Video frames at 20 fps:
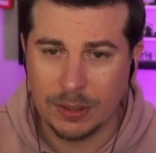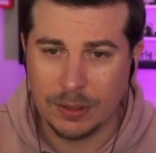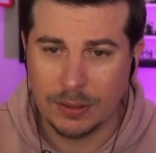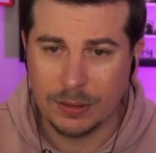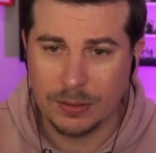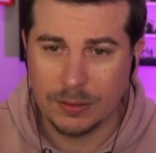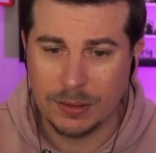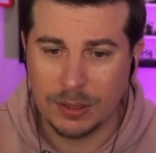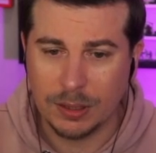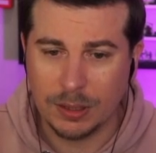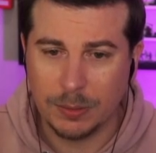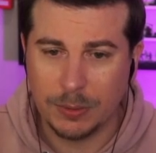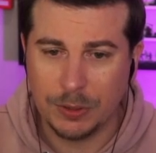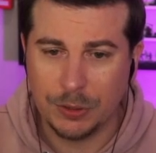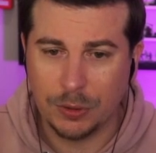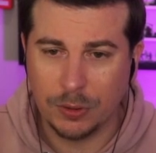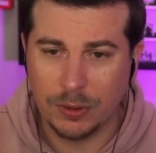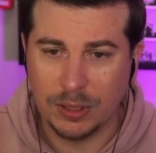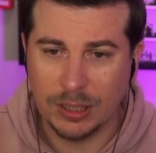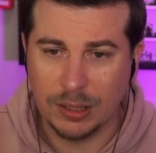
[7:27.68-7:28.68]
So they're going to be
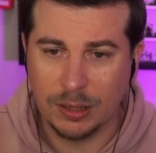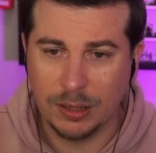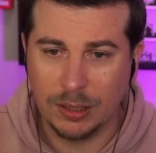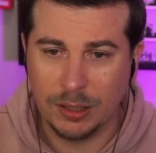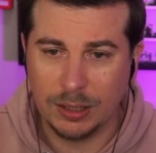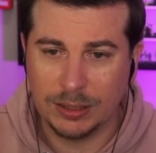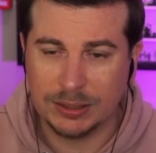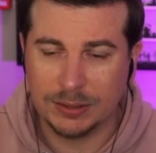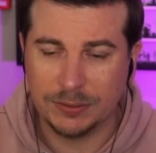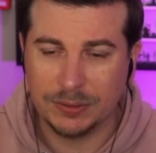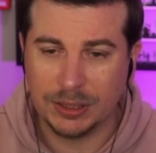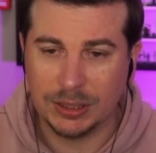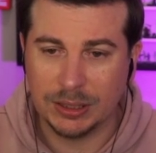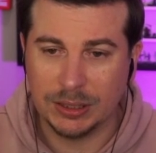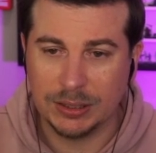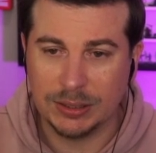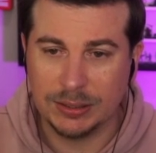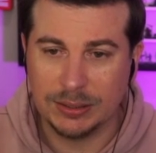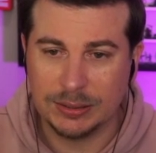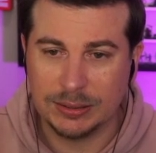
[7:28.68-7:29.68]
drawing a lot of
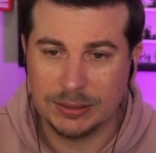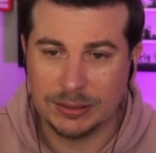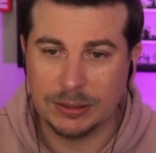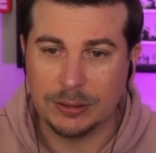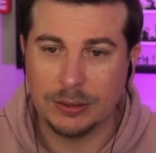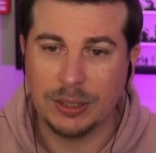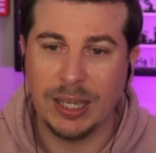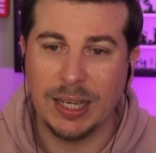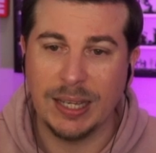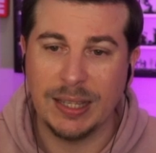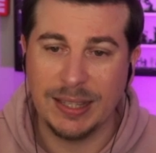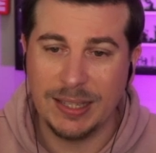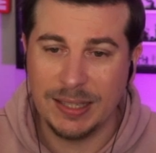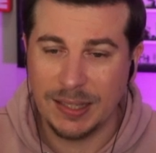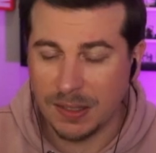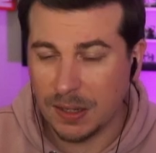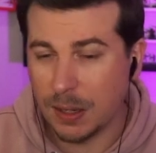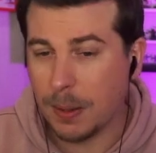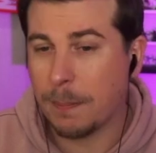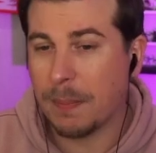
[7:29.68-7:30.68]
cards. Okay, this
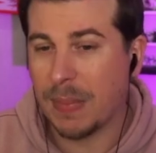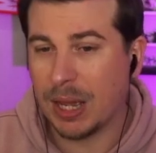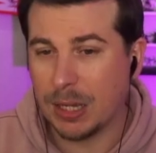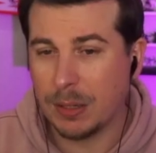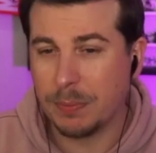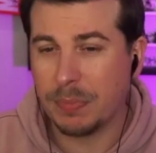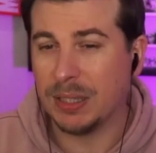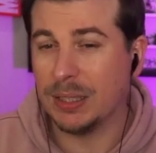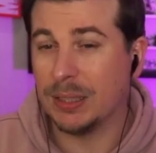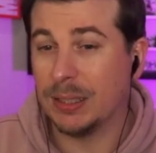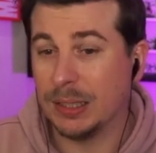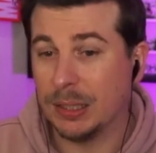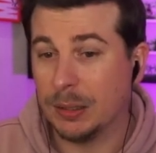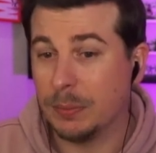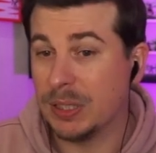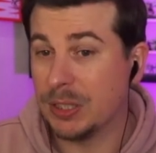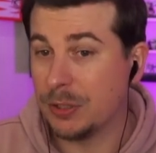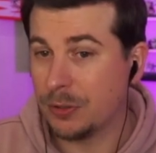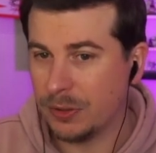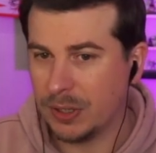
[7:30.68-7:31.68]
might be a little
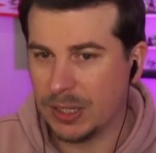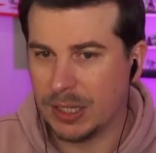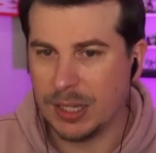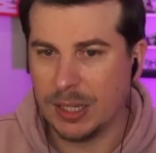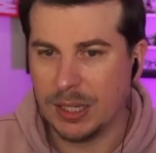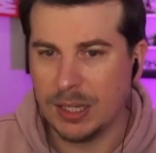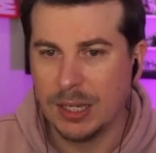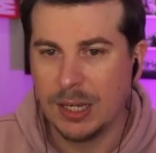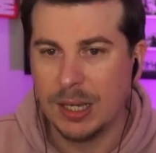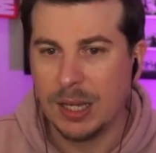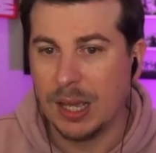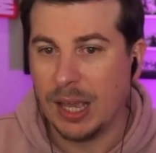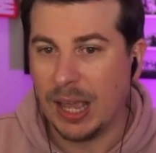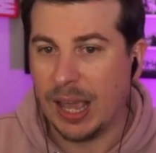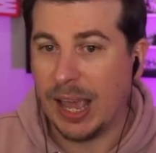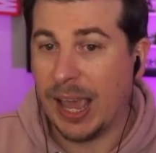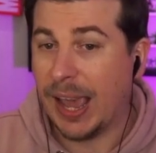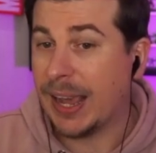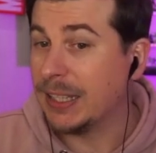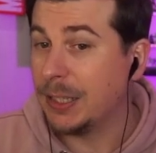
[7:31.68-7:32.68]
bit tricky.
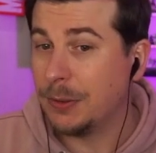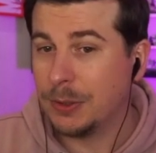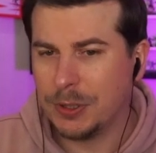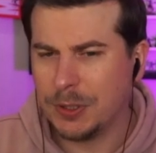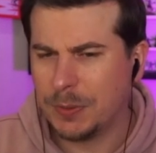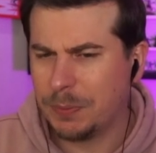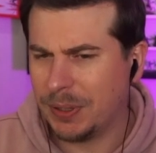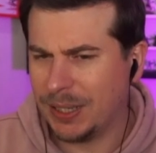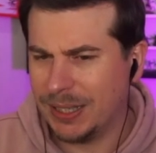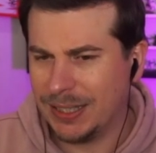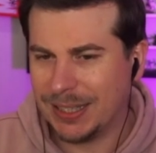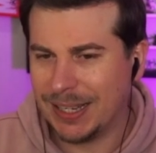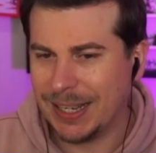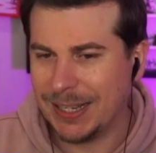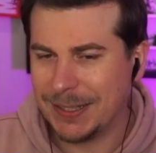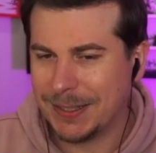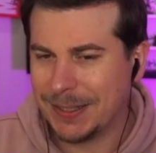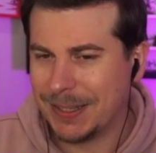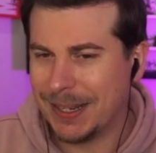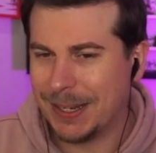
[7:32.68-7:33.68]
Anyone who's played
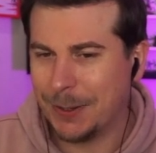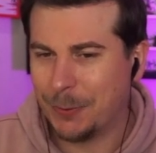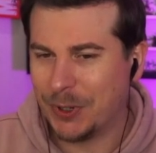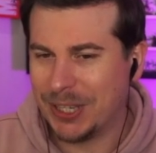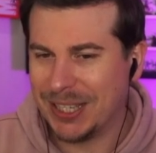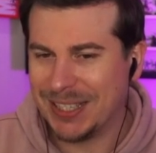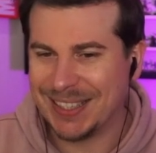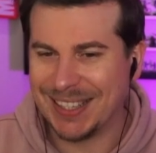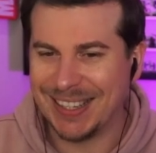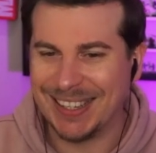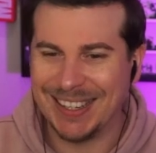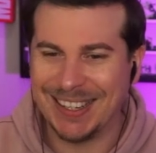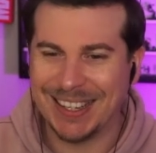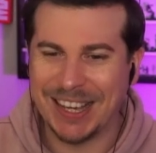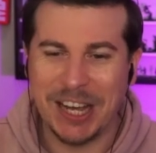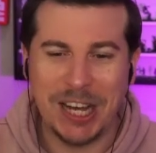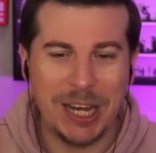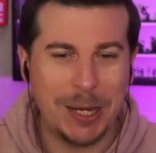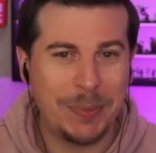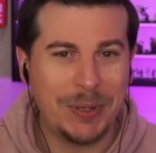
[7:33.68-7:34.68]
against Wheezing
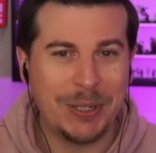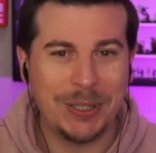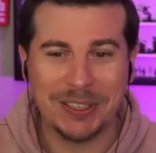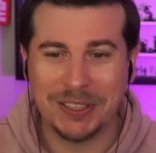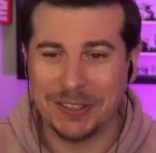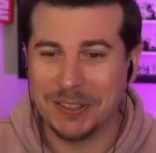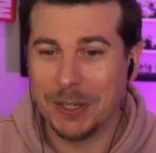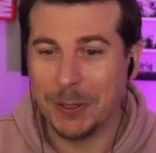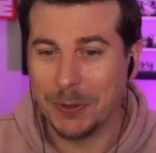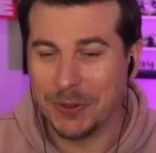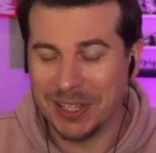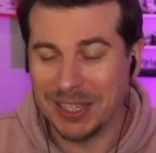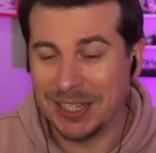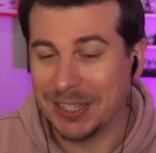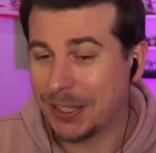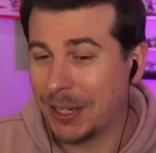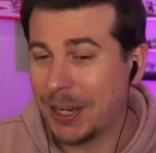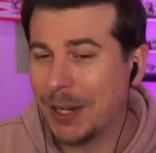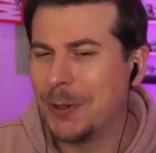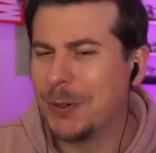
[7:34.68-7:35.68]
Arbok know that
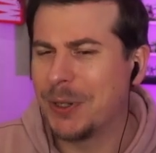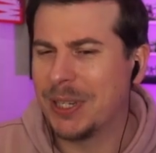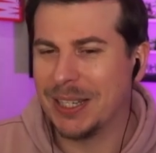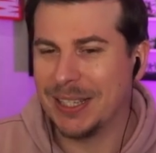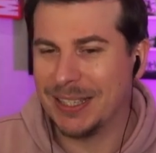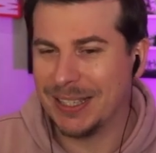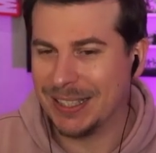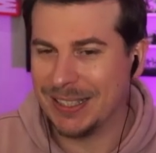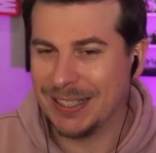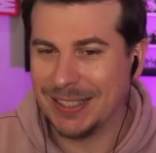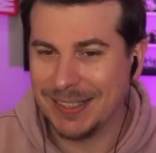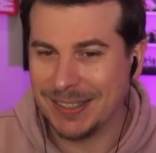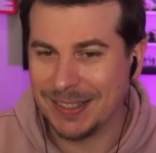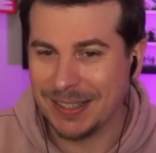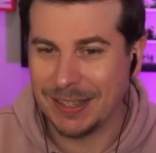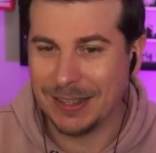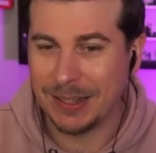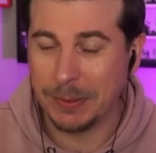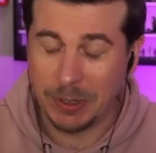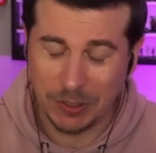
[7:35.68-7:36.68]
Koga is
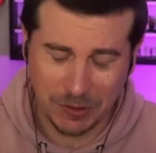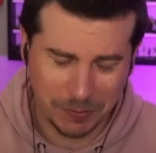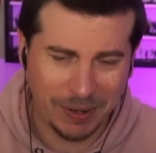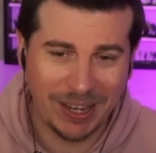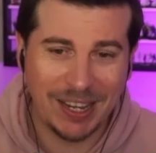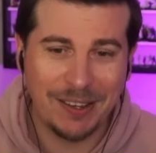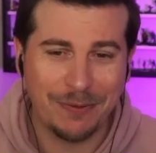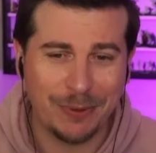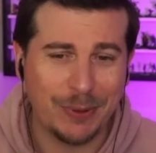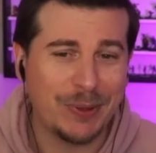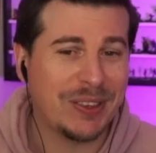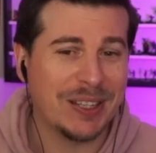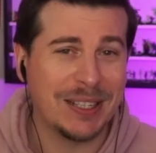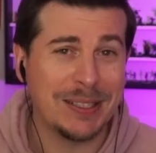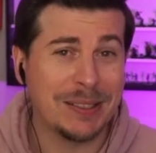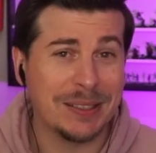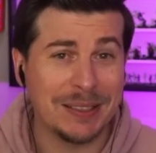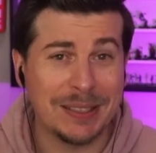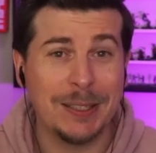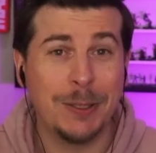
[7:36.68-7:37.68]
the most painful thing to
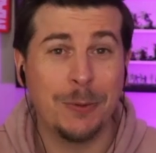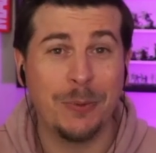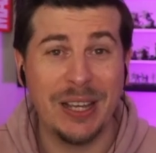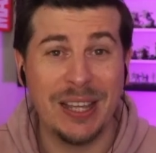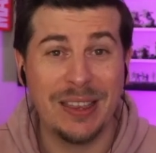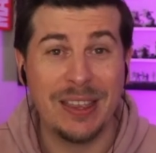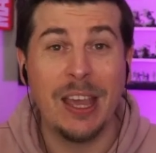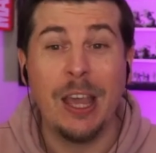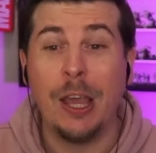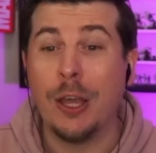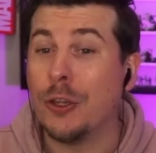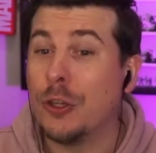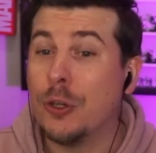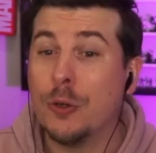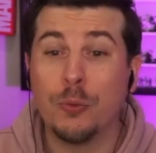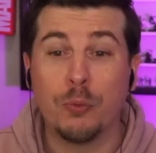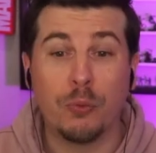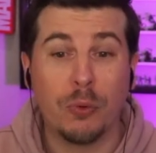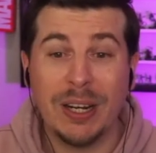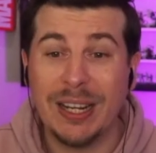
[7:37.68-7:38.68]
deal with. You
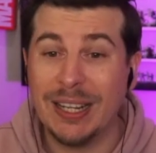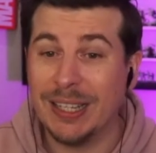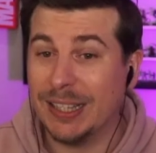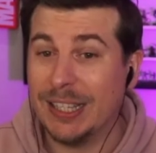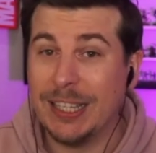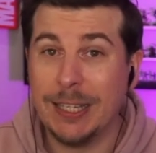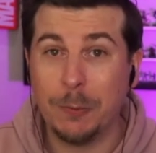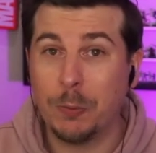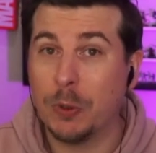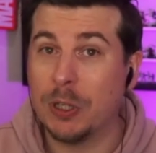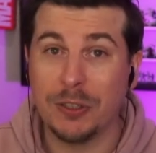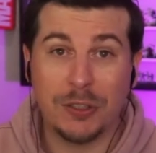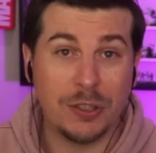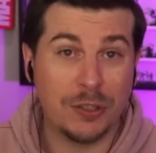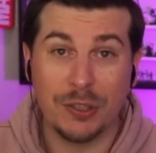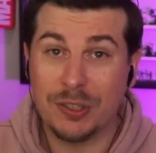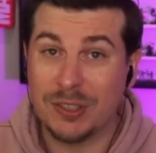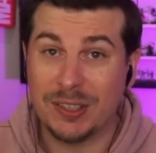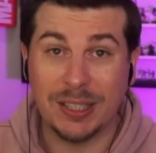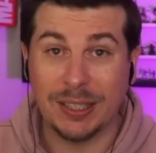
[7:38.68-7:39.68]
really want to
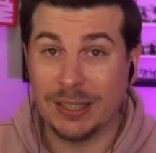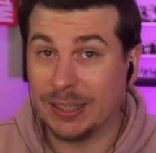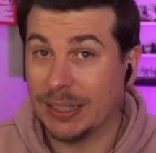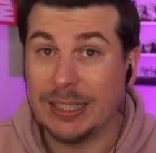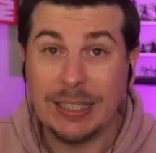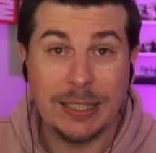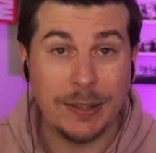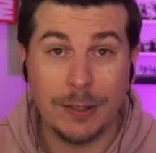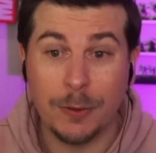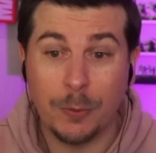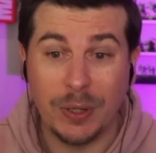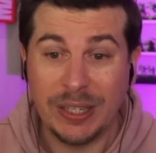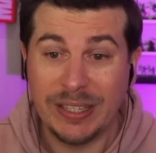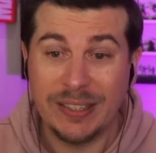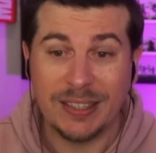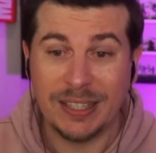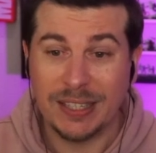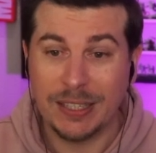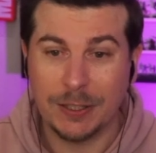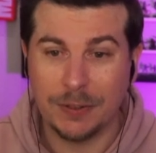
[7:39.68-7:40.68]
just delete the
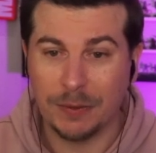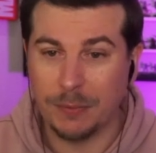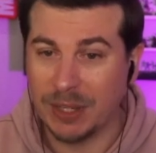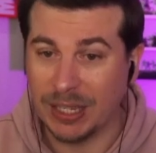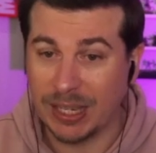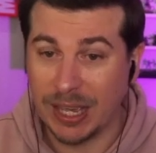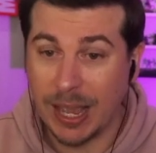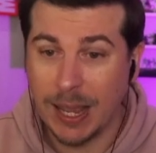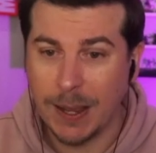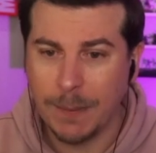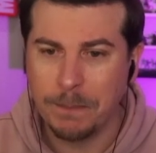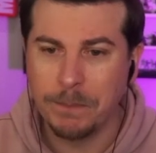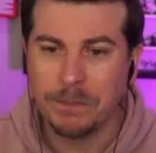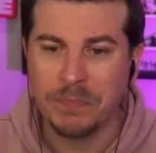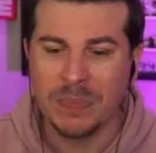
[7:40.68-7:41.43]
Wheezings from the game.